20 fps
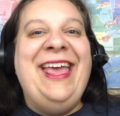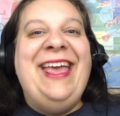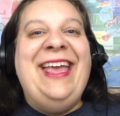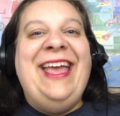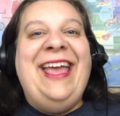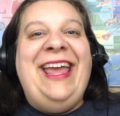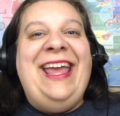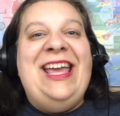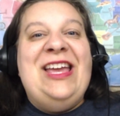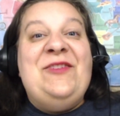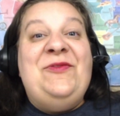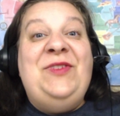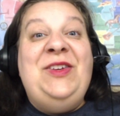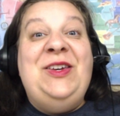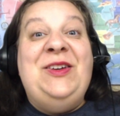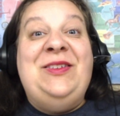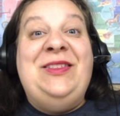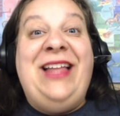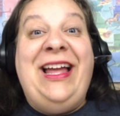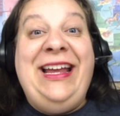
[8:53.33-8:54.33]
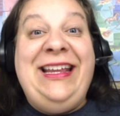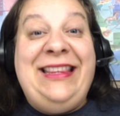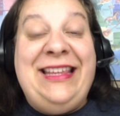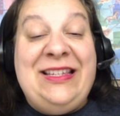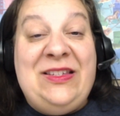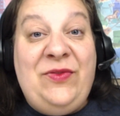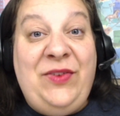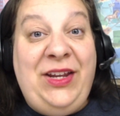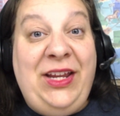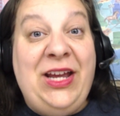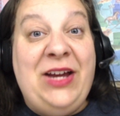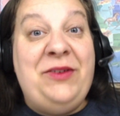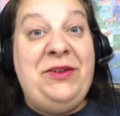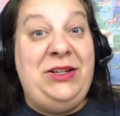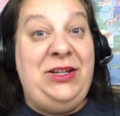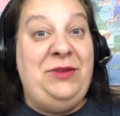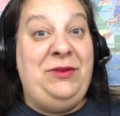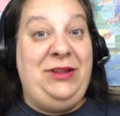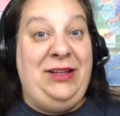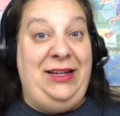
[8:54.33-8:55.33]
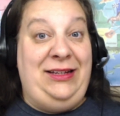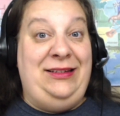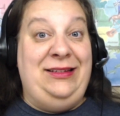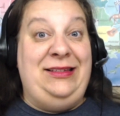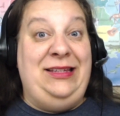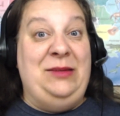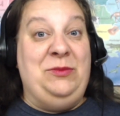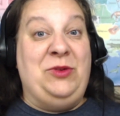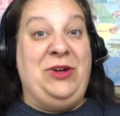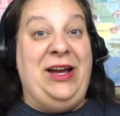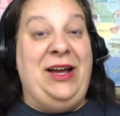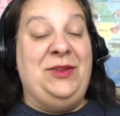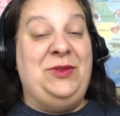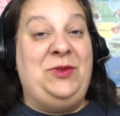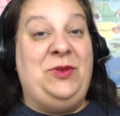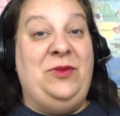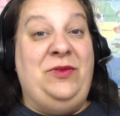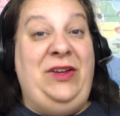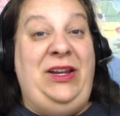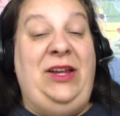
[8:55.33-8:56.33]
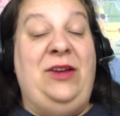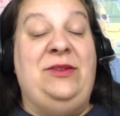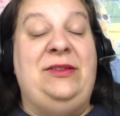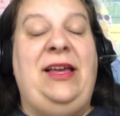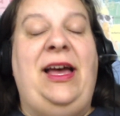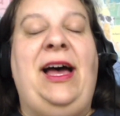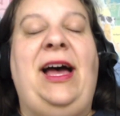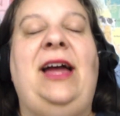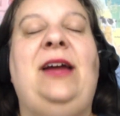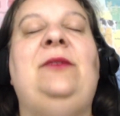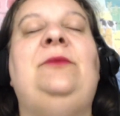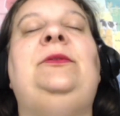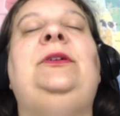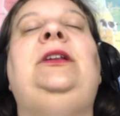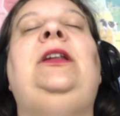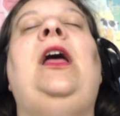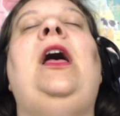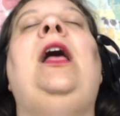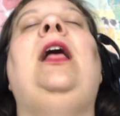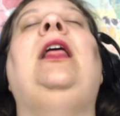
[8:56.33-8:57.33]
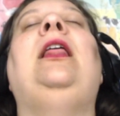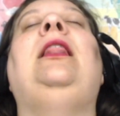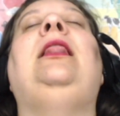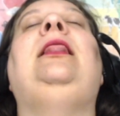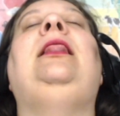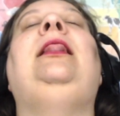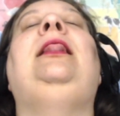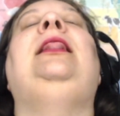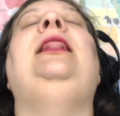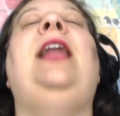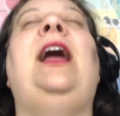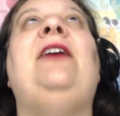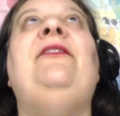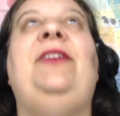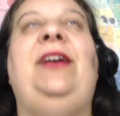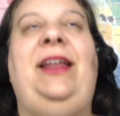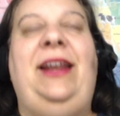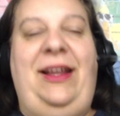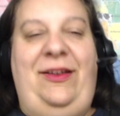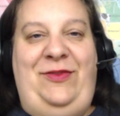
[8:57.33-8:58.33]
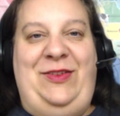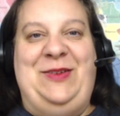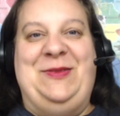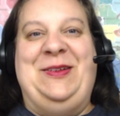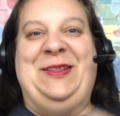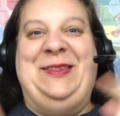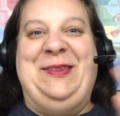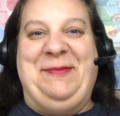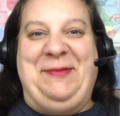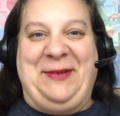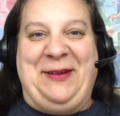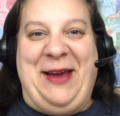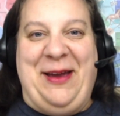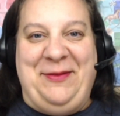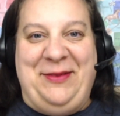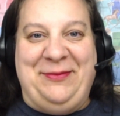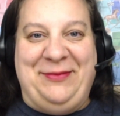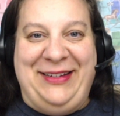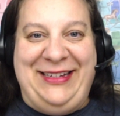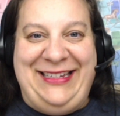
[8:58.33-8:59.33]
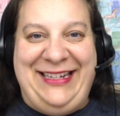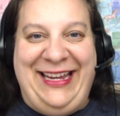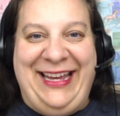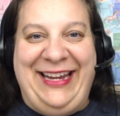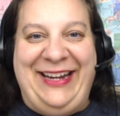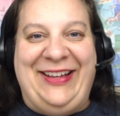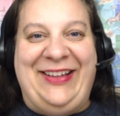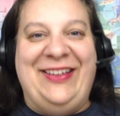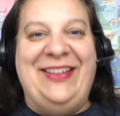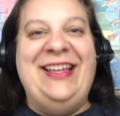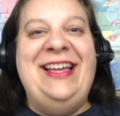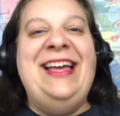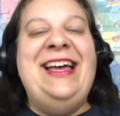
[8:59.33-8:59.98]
If you like this video and you would like to see more Outschool videos, I would love it if you would subscribe to my channel.